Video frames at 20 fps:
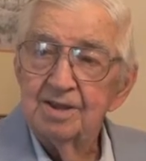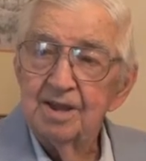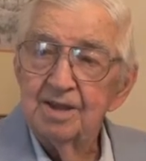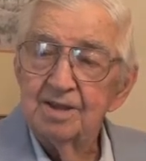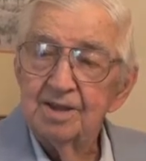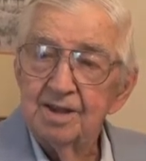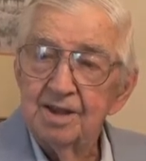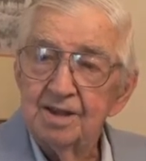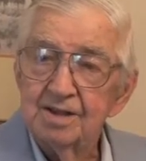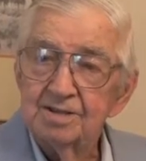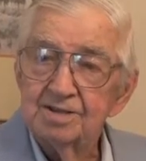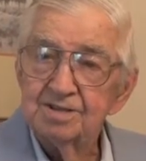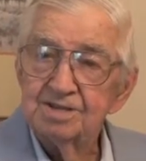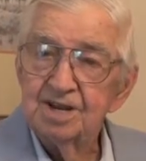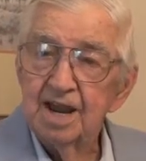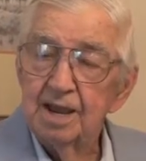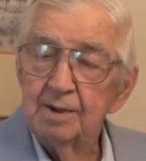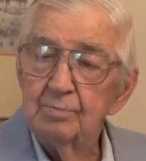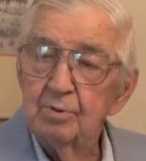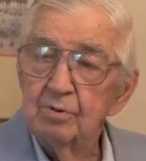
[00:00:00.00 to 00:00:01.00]
the
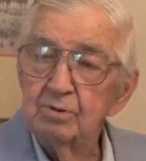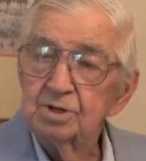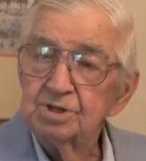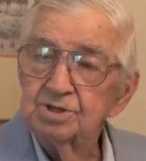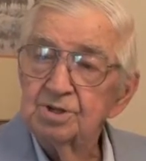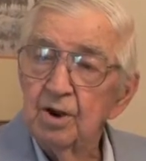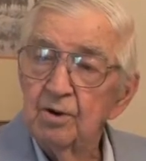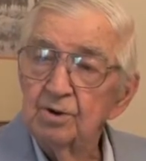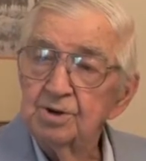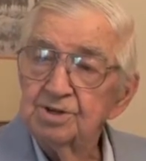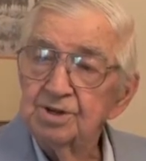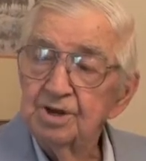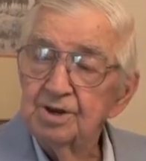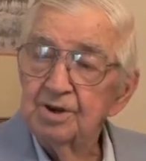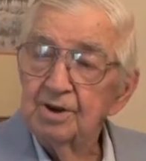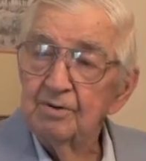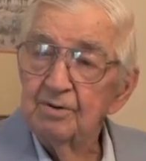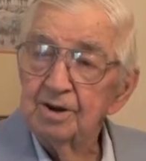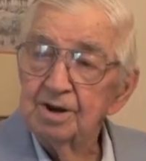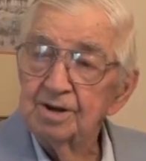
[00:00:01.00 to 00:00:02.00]
stable
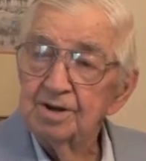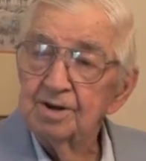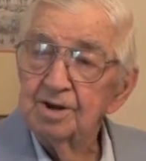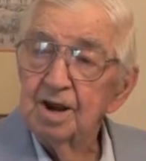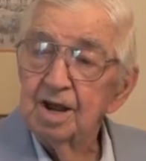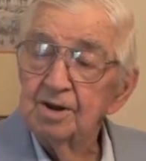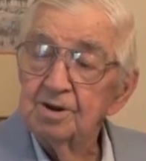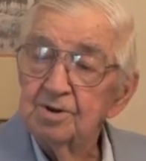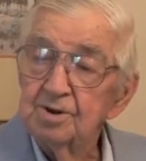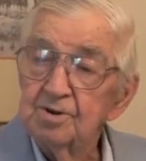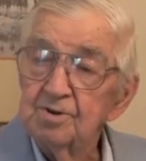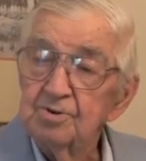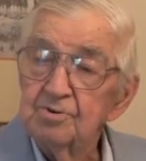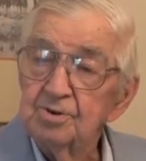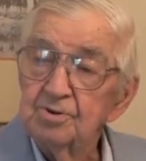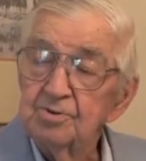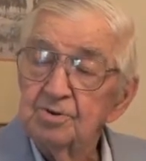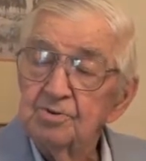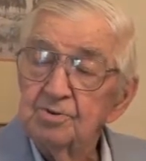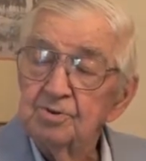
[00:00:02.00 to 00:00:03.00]
sergeant on
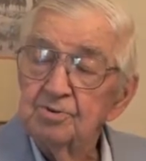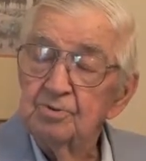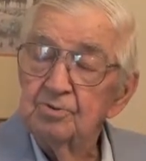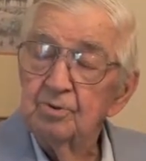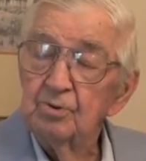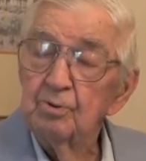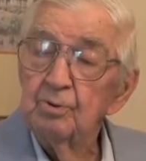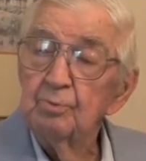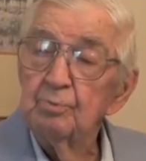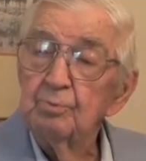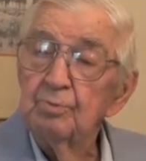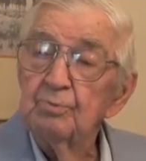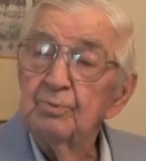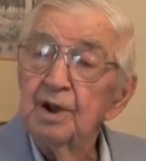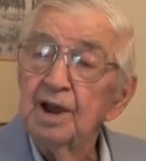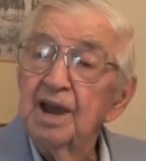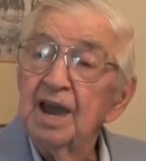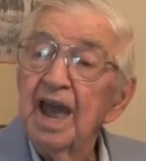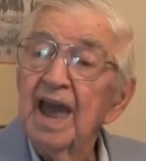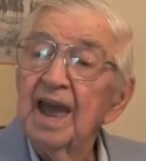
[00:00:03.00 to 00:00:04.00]
Troop
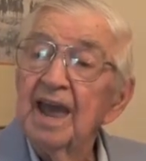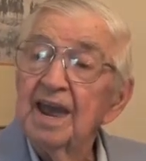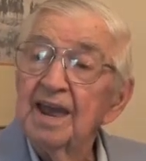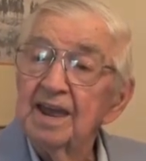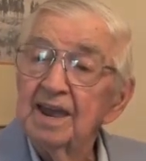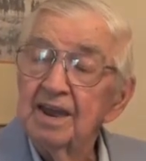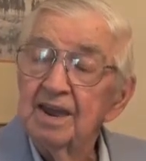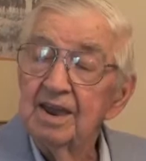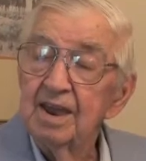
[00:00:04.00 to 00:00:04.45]
K,